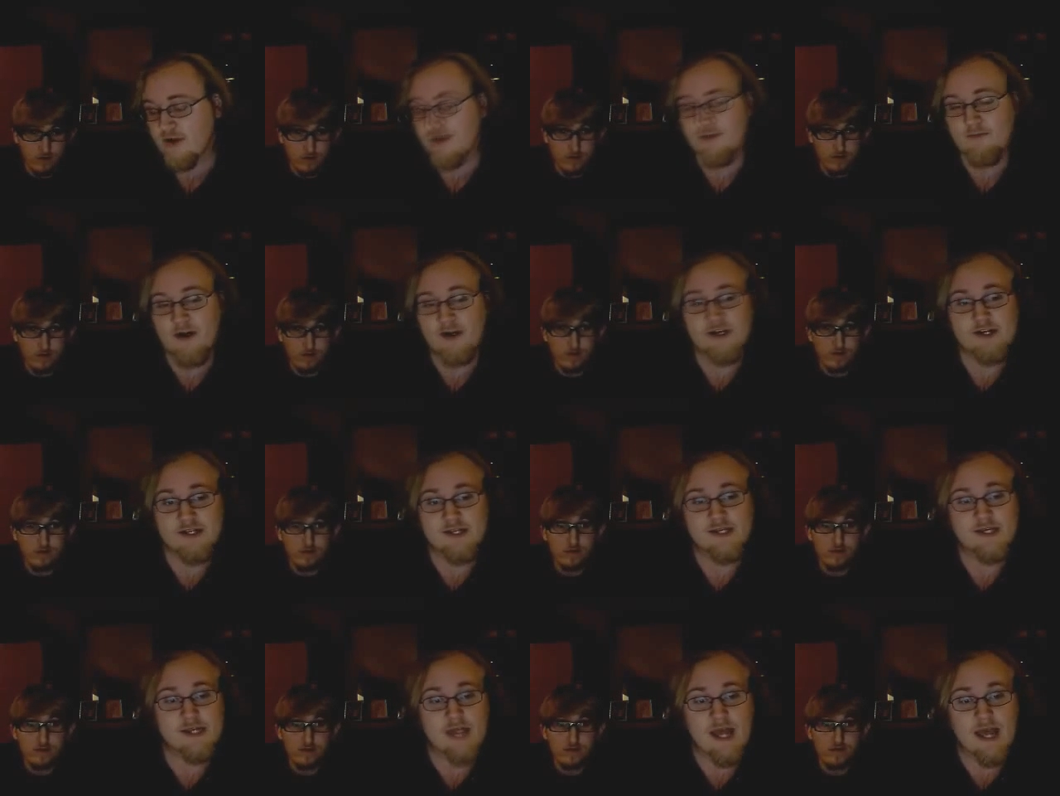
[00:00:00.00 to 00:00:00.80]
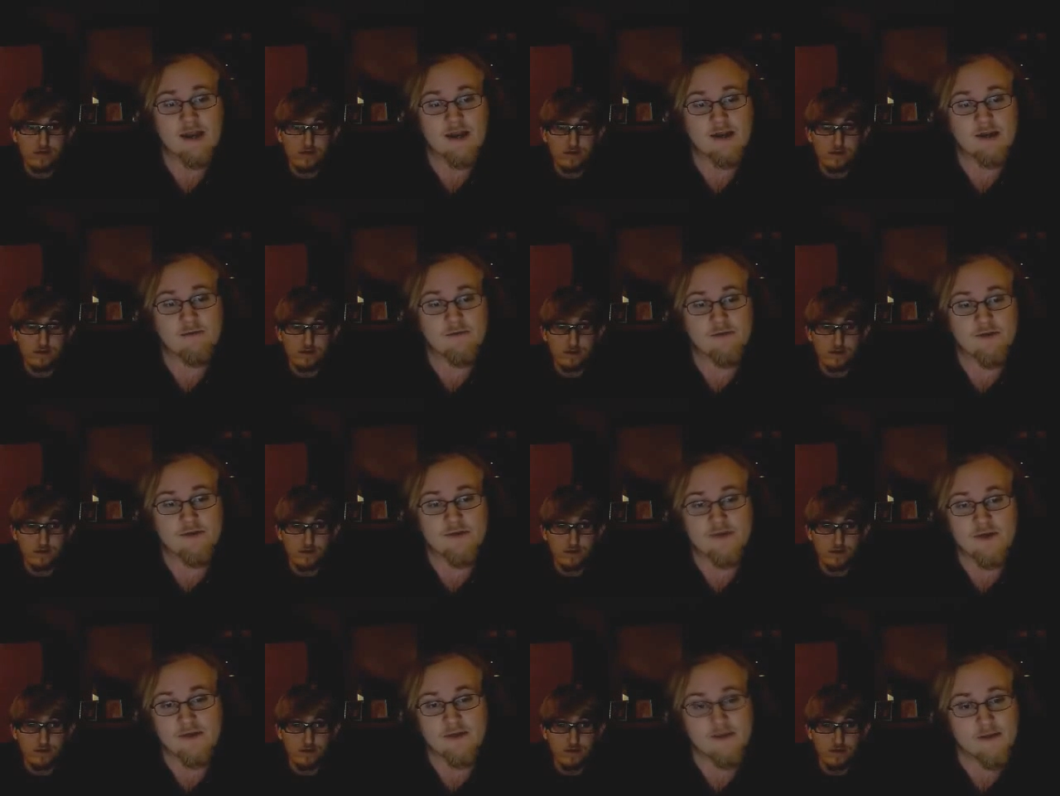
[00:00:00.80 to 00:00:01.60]
Speaker 1: pretty much in
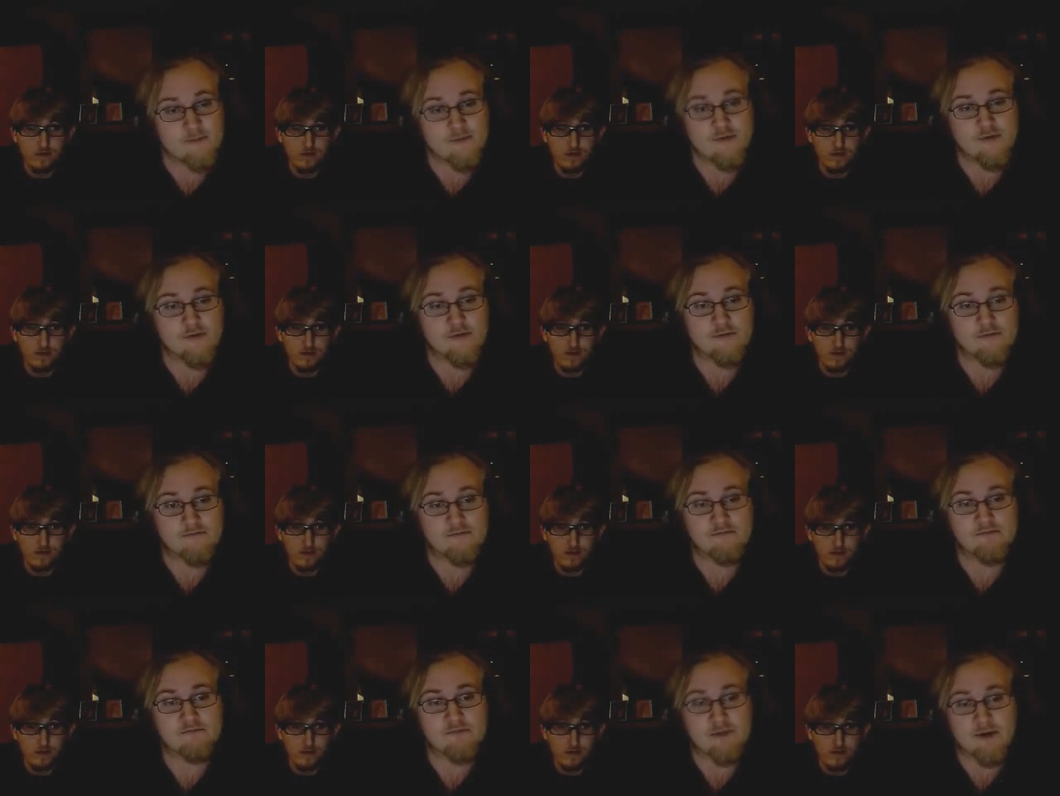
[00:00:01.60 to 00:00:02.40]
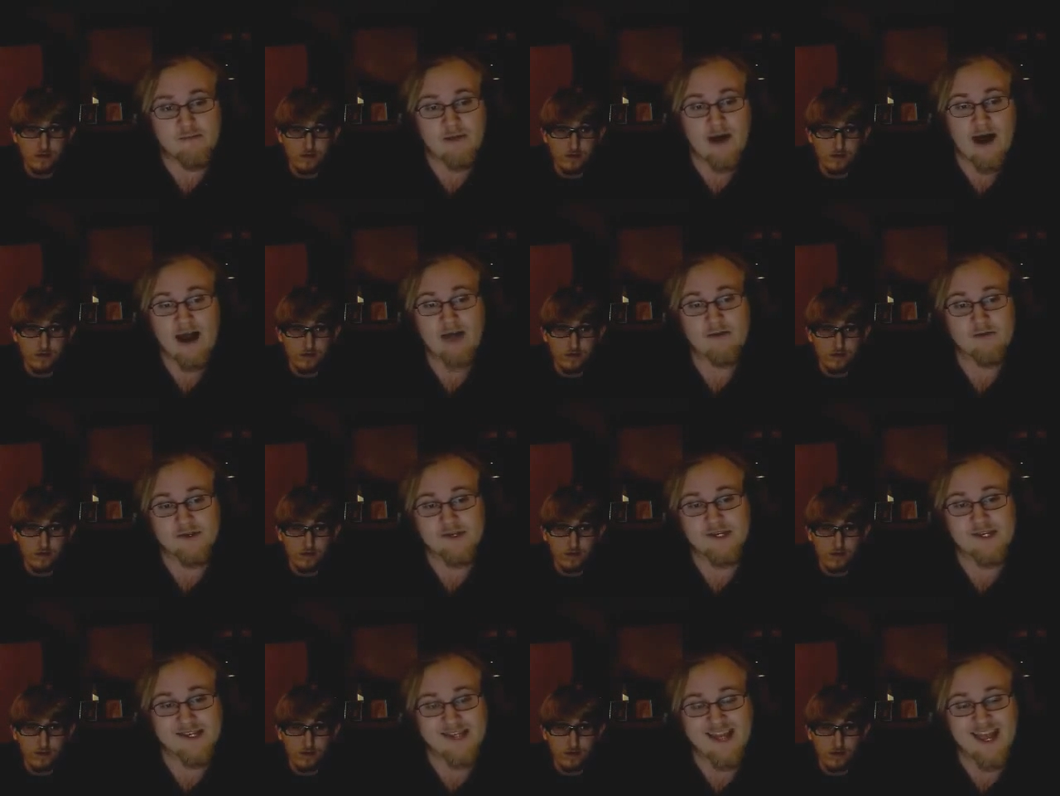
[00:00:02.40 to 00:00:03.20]
standing with the liberal
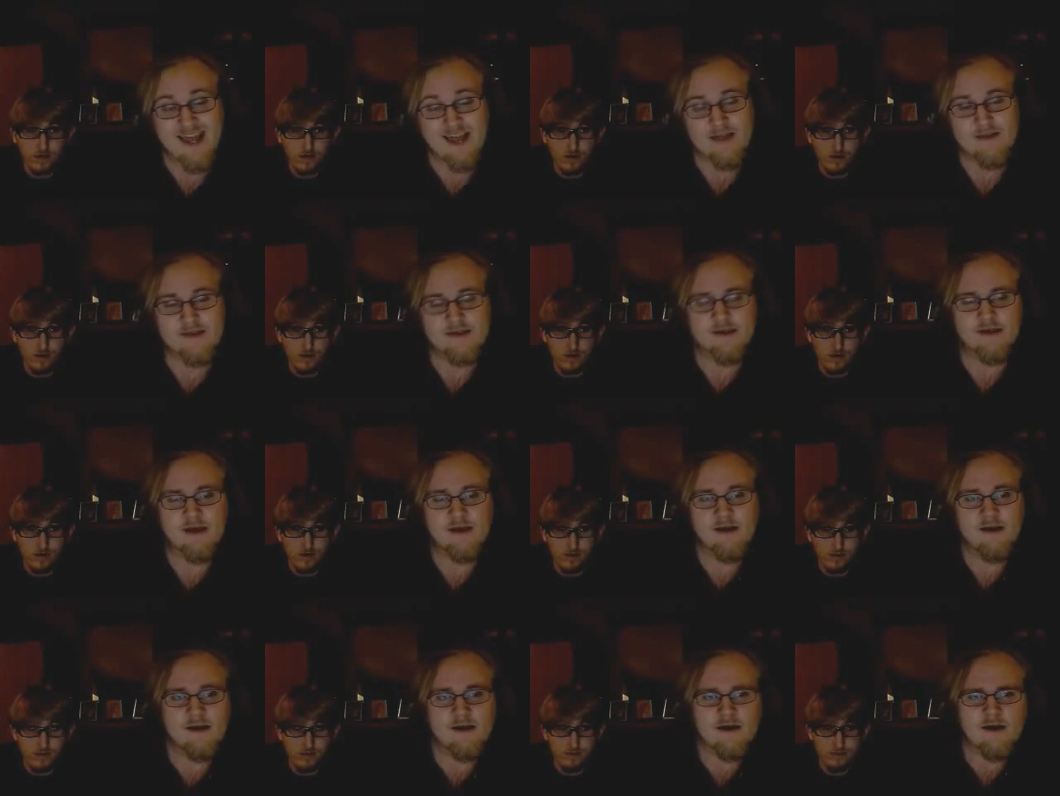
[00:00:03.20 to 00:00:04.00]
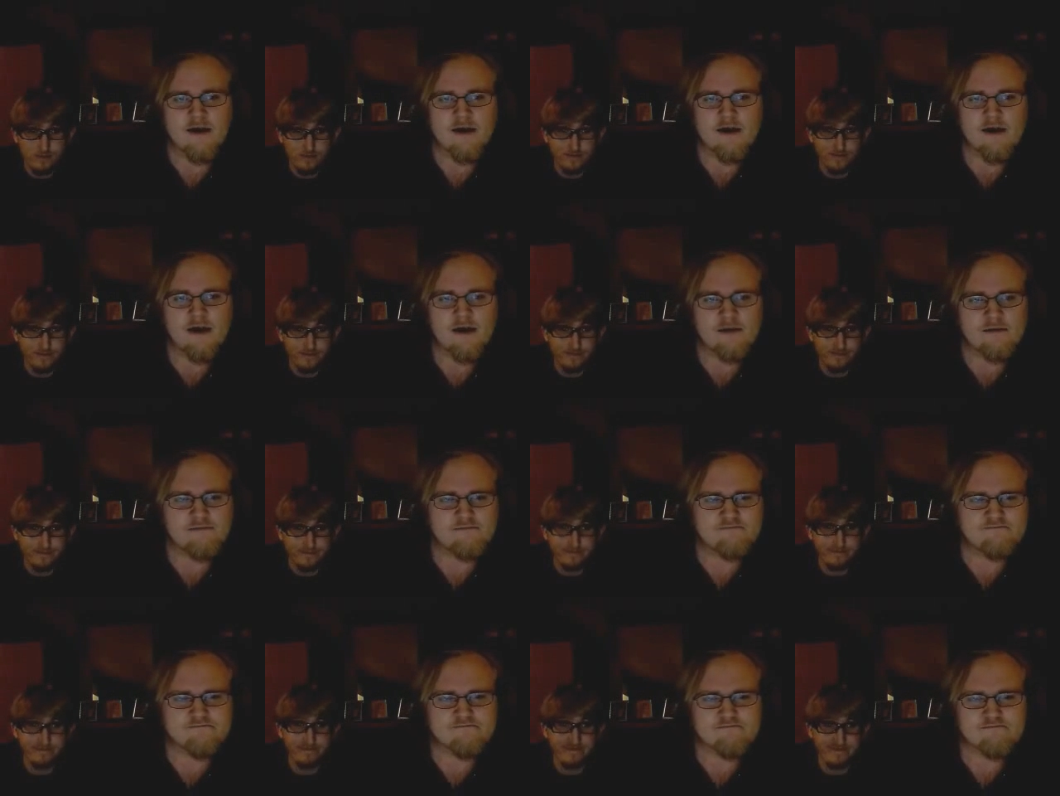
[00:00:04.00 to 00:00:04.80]
hypocrisy stance.
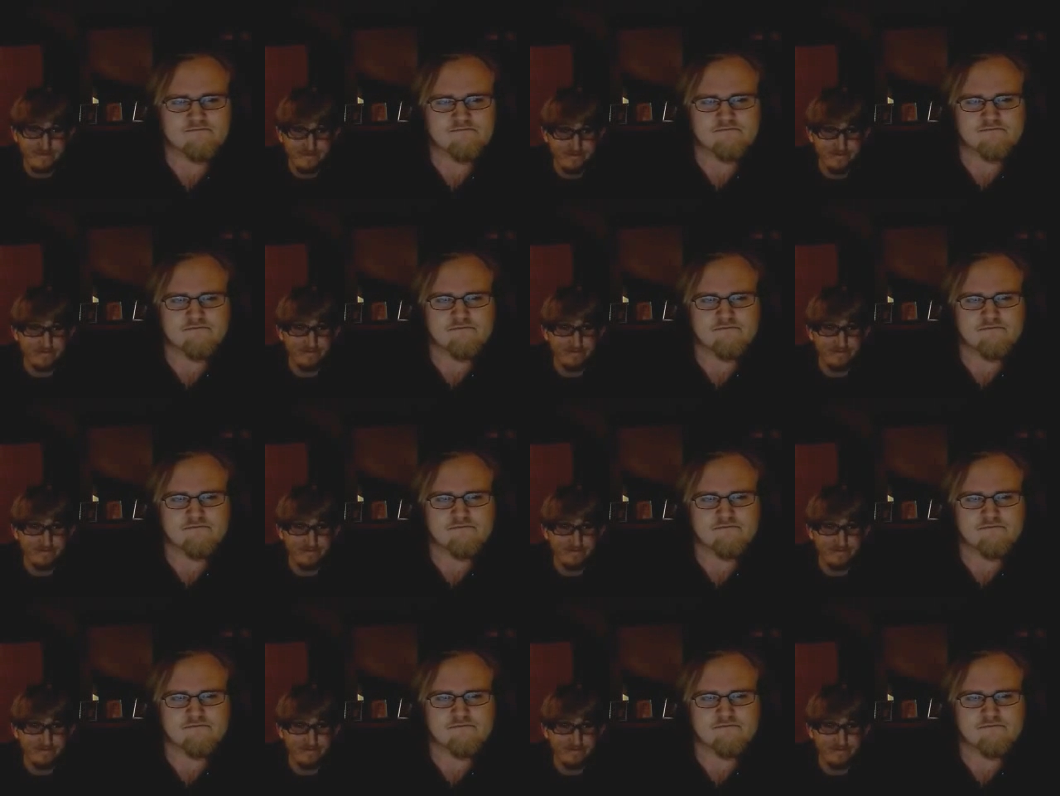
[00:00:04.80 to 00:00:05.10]
Um,